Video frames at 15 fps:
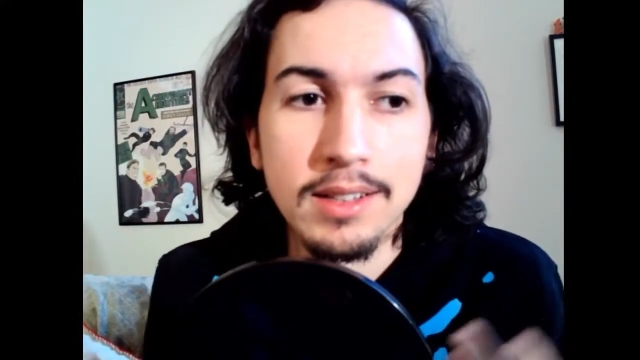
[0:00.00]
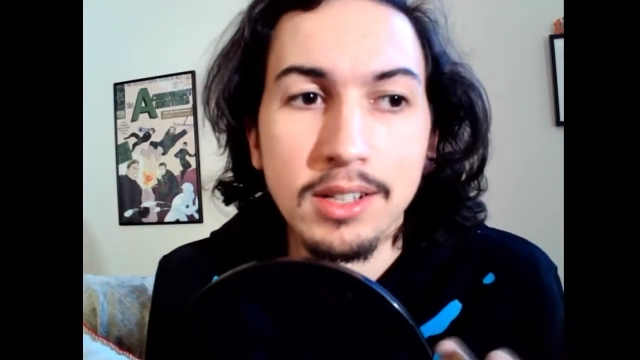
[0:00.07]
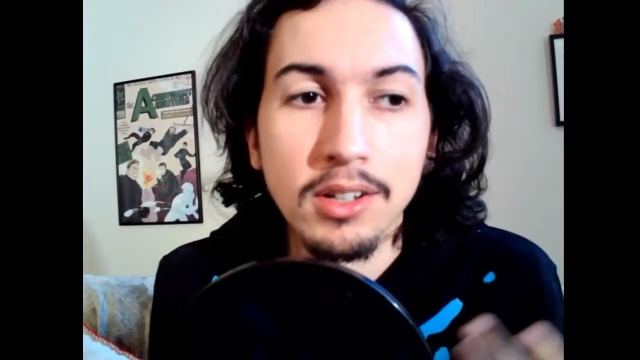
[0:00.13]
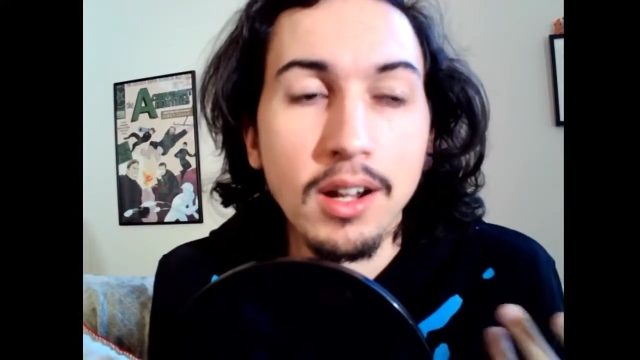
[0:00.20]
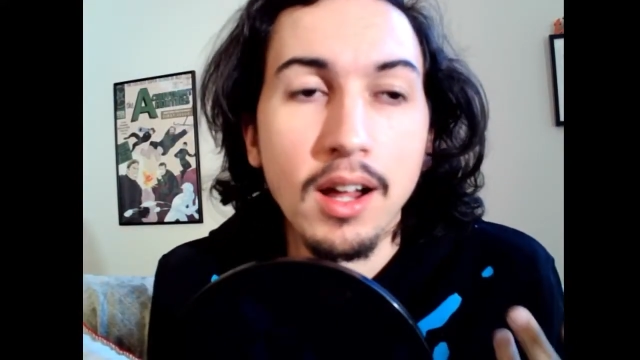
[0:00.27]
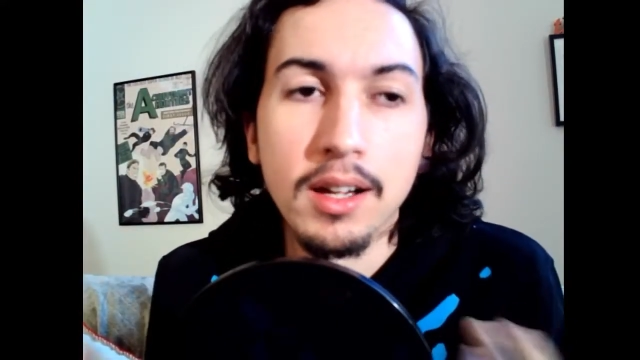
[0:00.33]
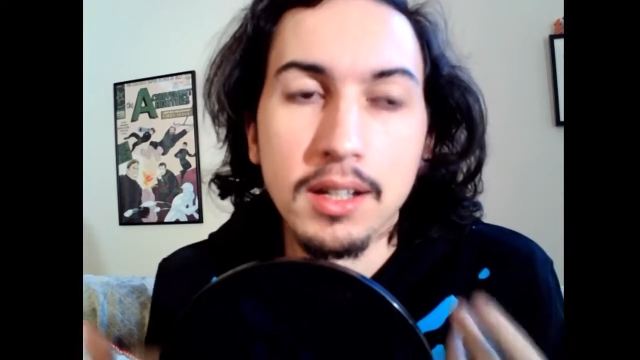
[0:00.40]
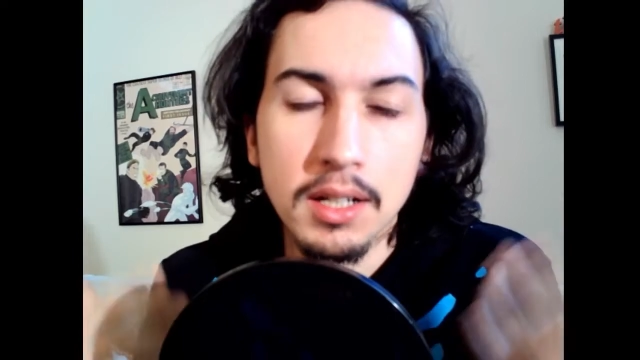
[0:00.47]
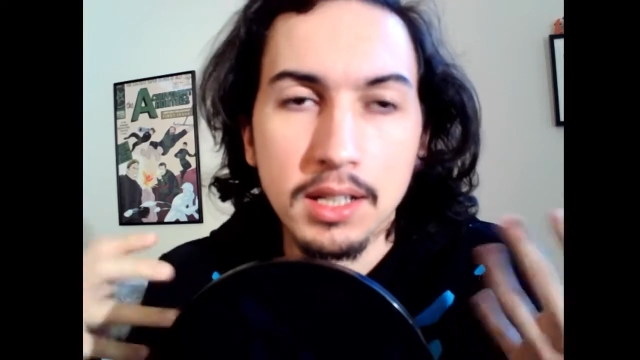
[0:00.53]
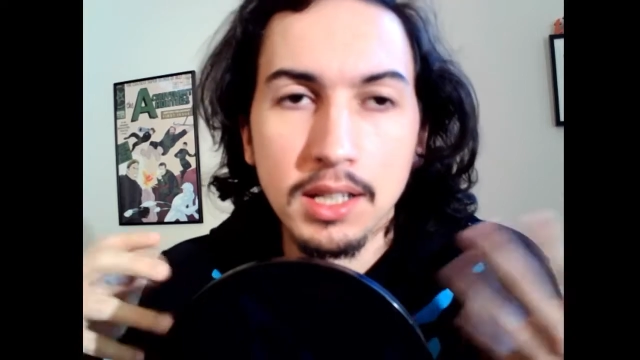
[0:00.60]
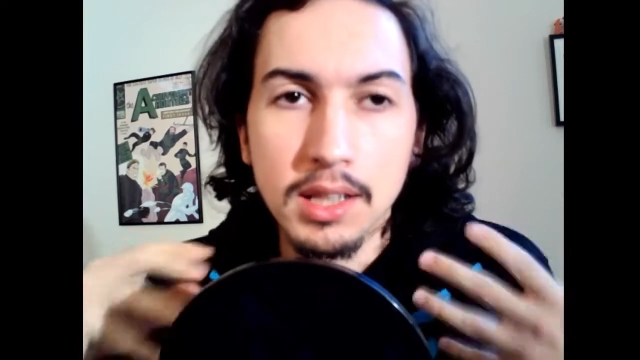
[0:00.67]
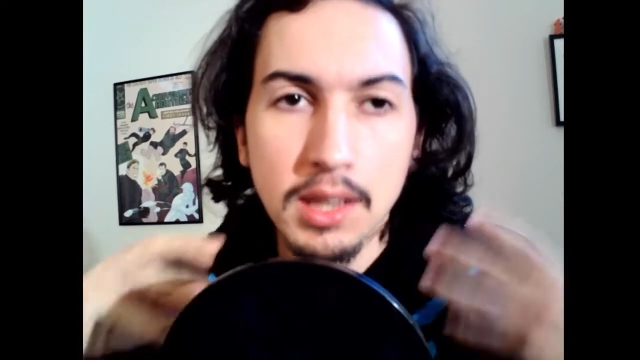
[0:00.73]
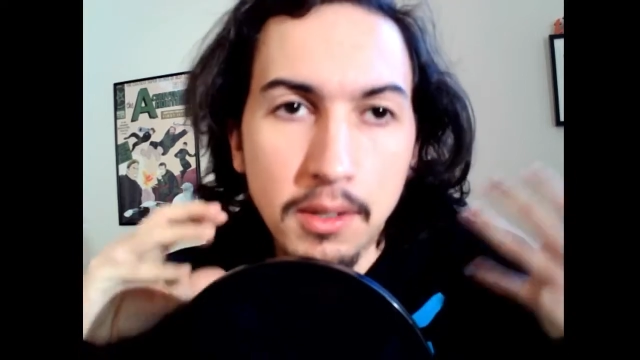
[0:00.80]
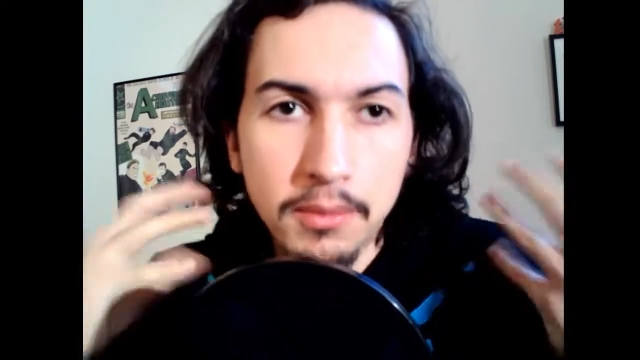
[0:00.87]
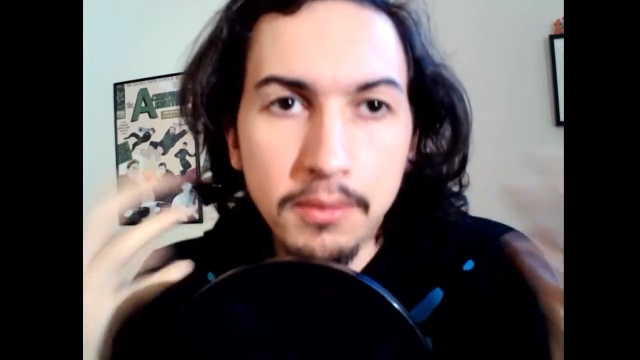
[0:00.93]
They're not going to
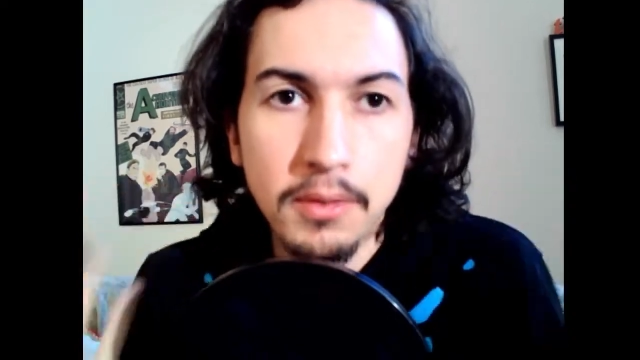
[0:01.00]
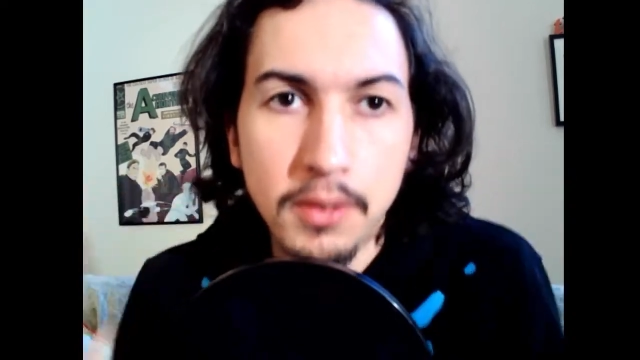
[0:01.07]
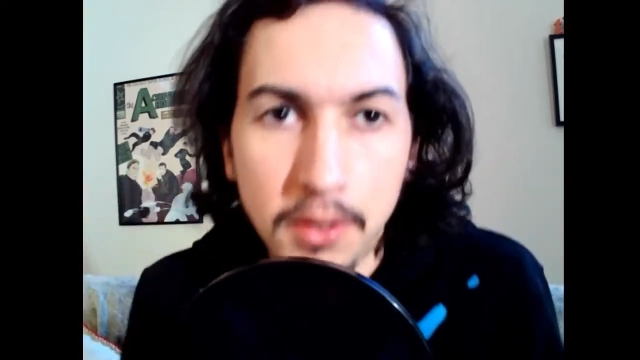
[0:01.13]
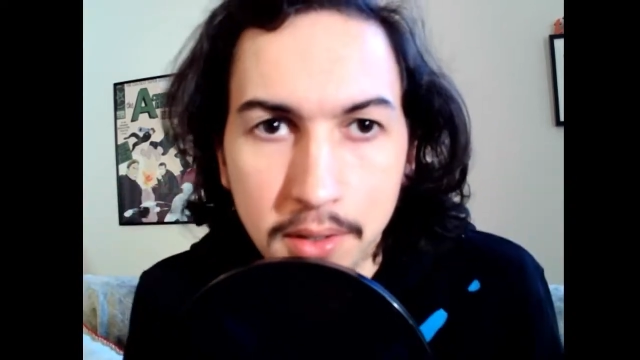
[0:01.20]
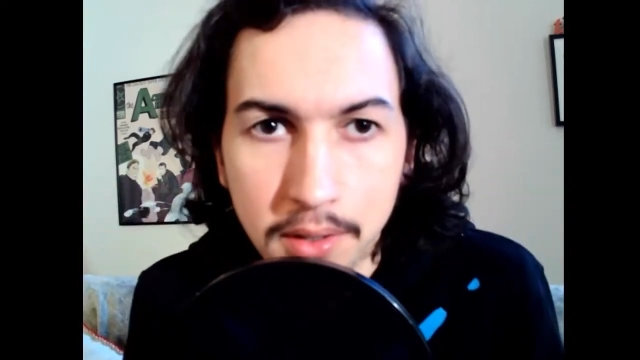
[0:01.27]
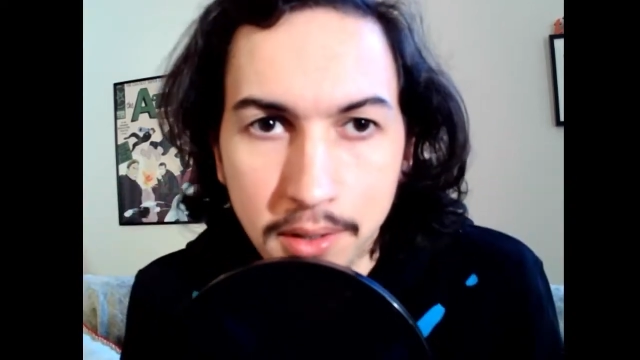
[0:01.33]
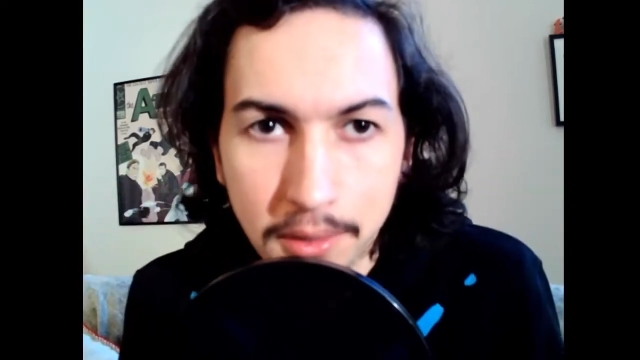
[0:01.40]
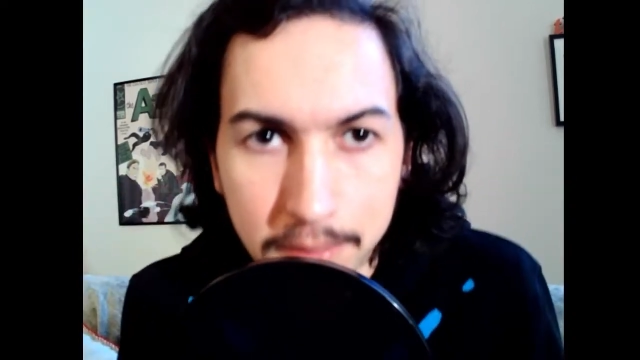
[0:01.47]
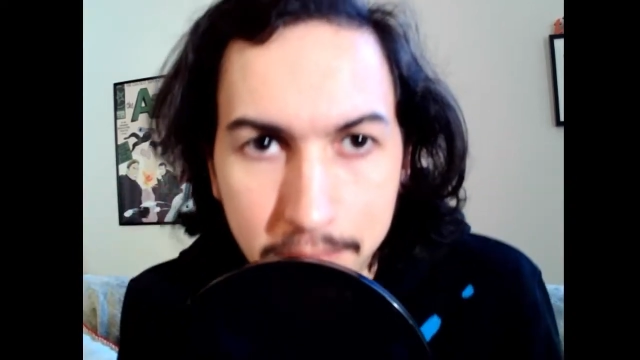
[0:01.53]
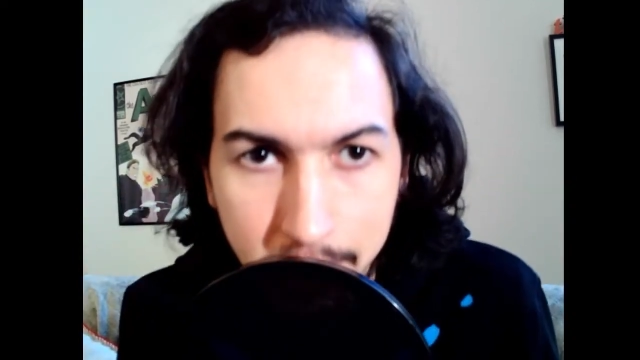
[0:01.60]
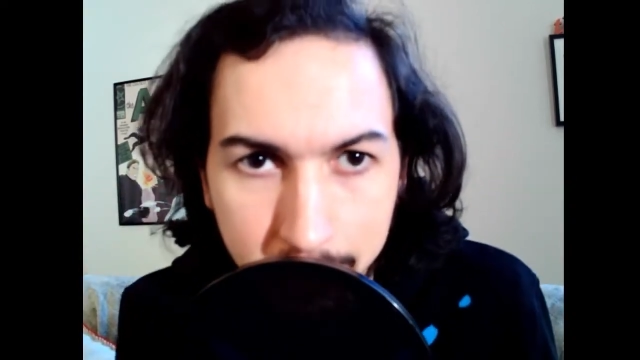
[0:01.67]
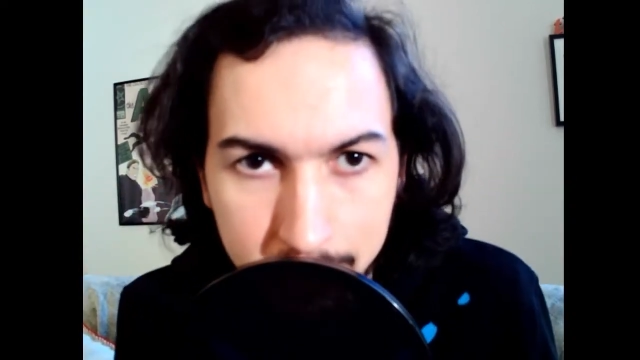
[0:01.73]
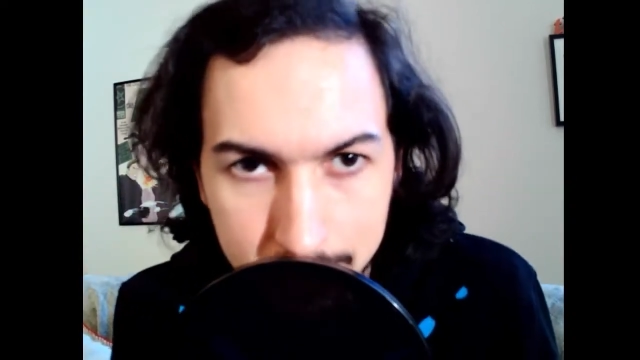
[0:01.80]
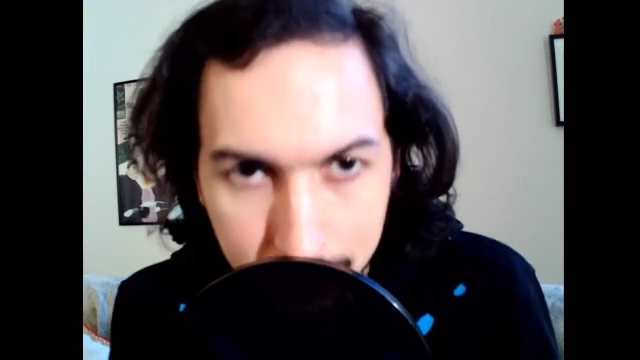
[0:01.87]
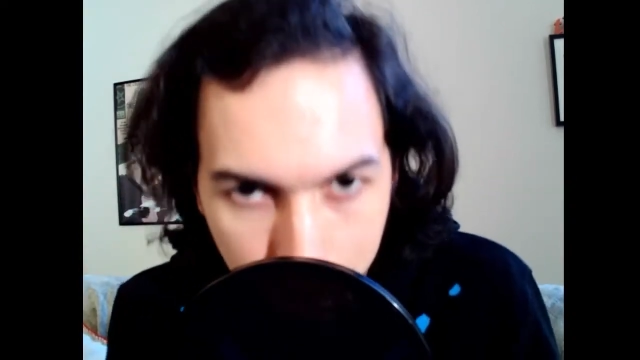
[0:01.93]
get the full
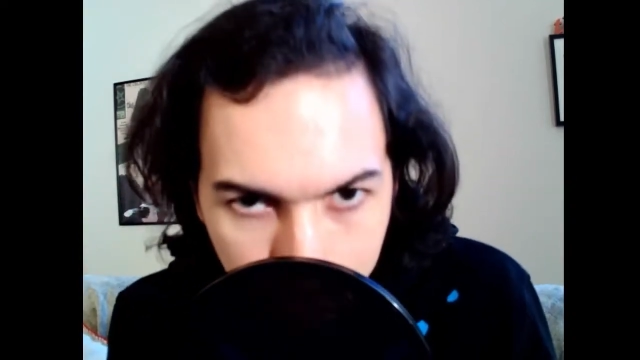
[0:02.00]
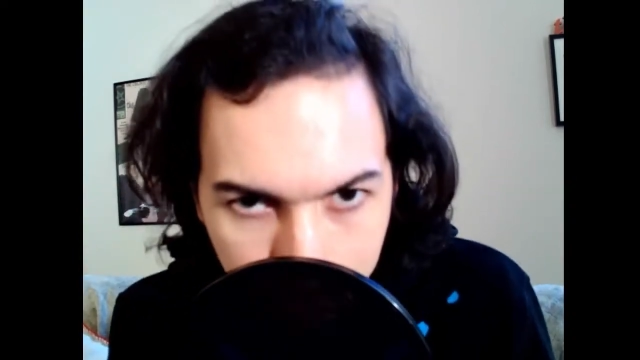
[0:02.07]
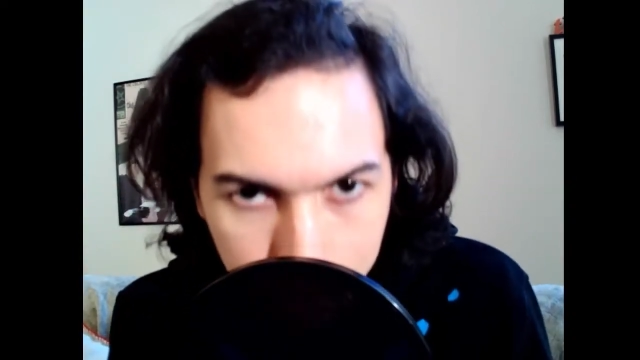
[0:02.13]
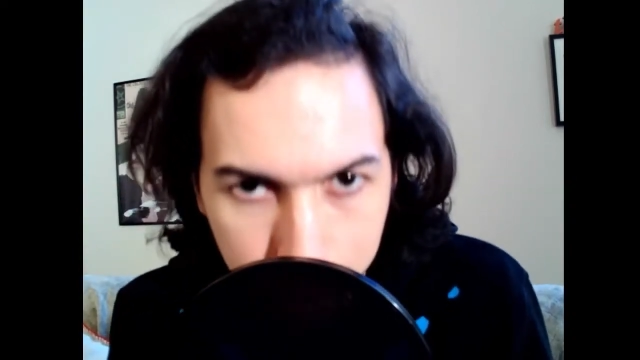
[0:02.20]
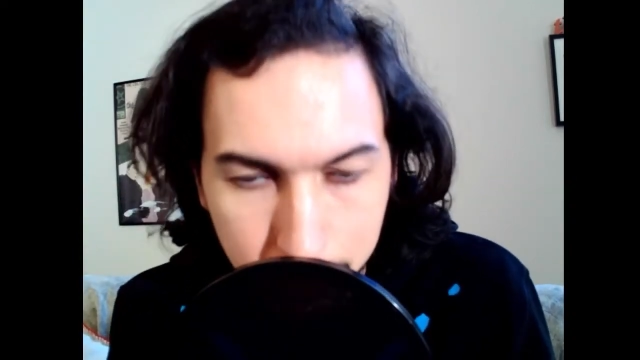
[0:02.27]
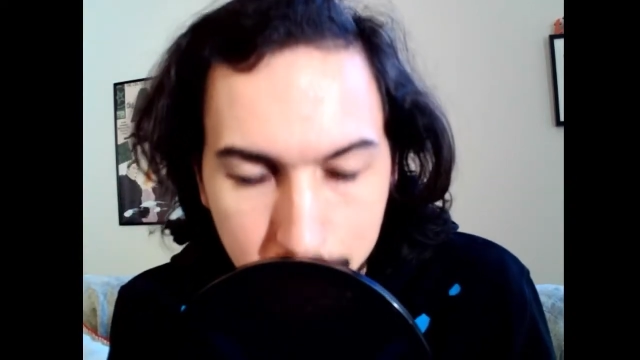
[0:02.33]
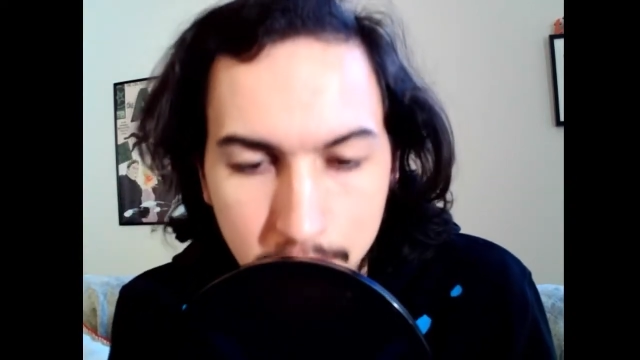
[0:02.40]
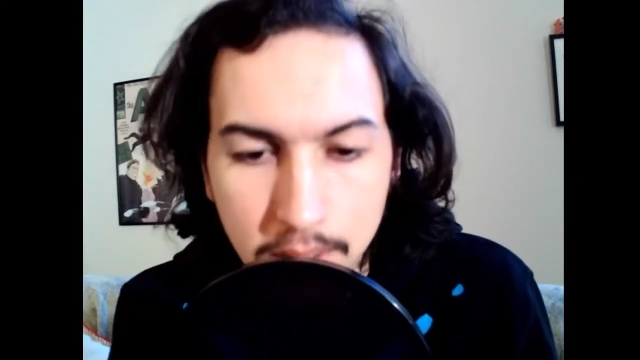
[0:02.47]
effect of